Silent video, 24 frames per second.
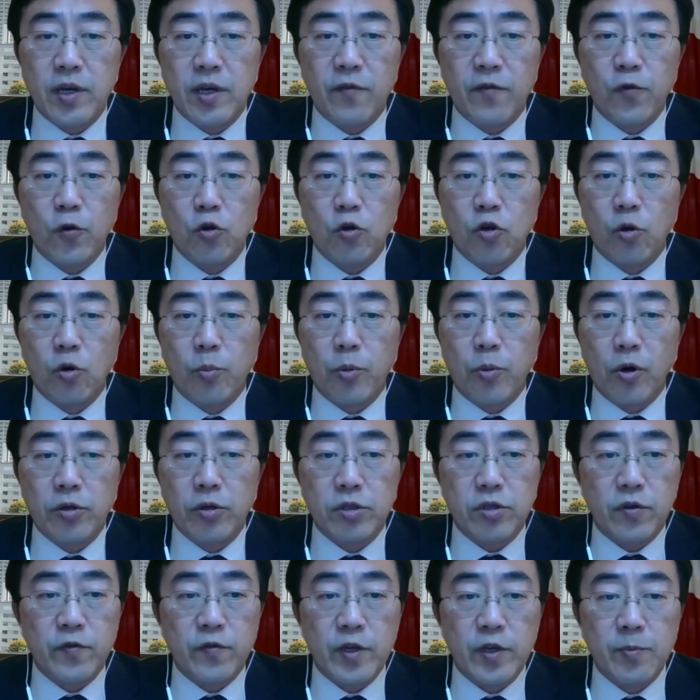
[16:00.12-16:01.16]
a focal point
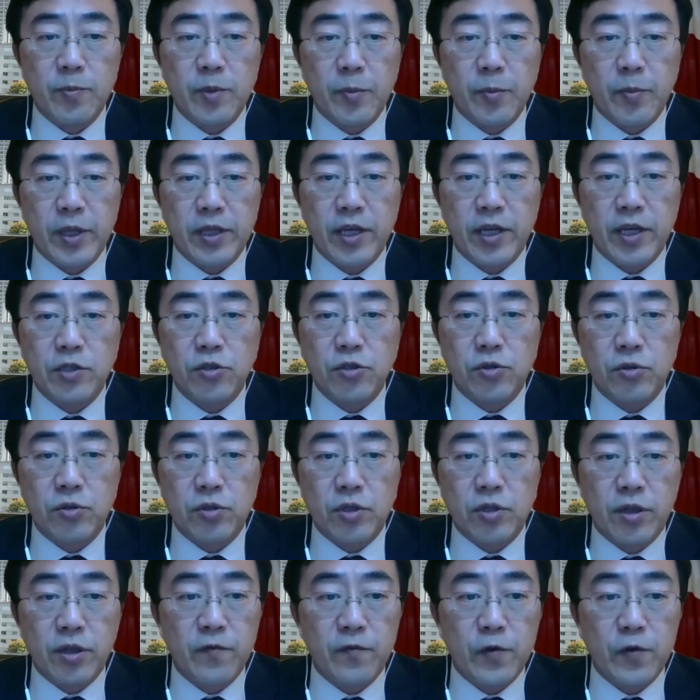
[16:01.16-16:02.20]
of implementation
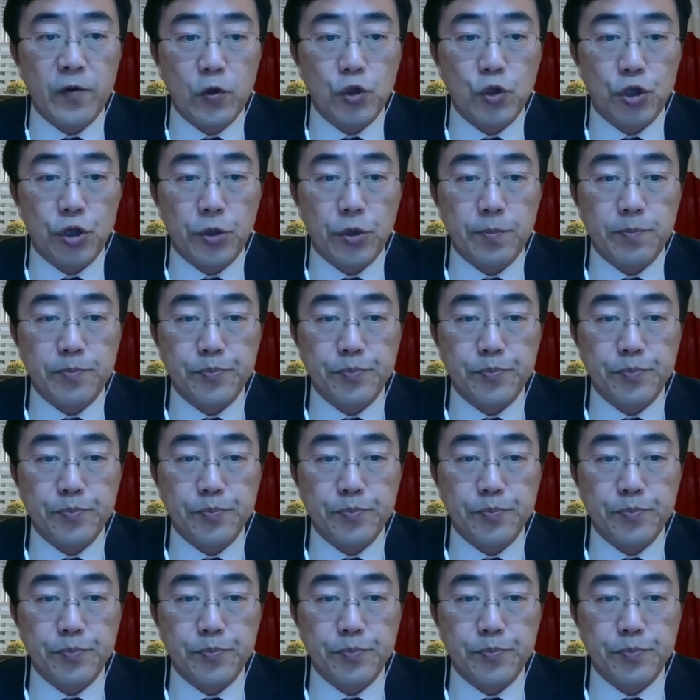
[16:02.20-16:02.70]
in the future.